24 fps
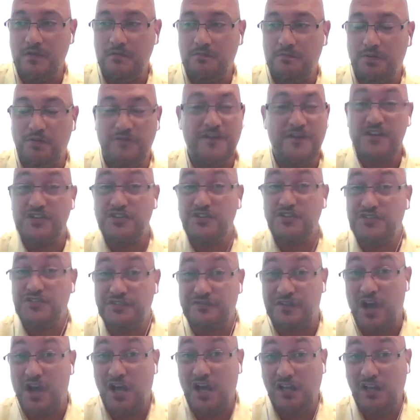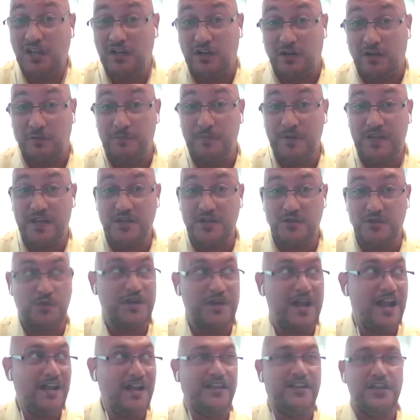professionals of color because we're
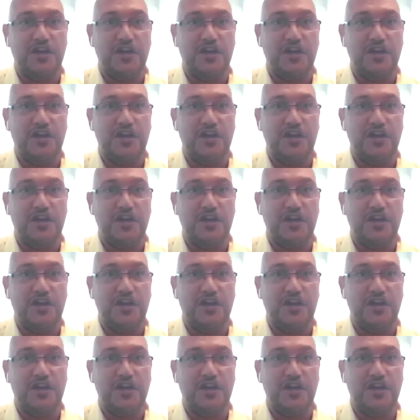not in